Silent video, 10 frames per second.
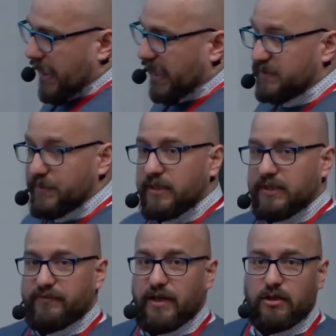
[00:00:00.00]
And it's being
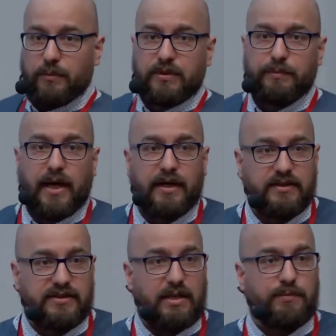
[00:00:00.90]
developed by
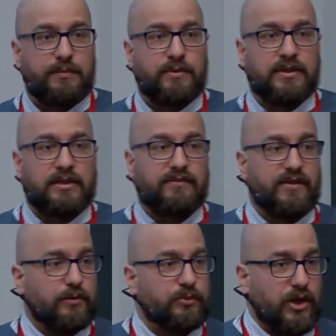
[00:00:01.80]
the same people that
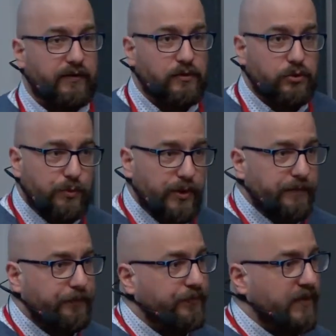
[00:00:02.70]
developed Truffle Ruby,
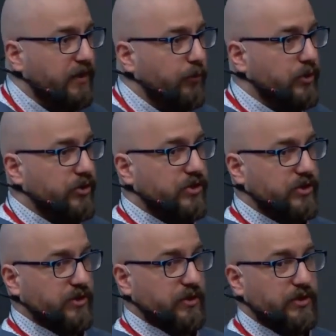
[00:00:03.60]
which
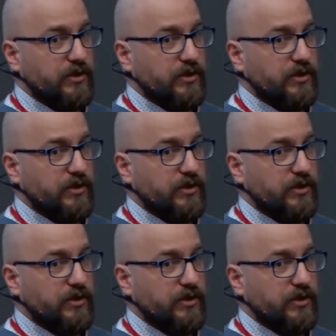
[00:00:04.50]
is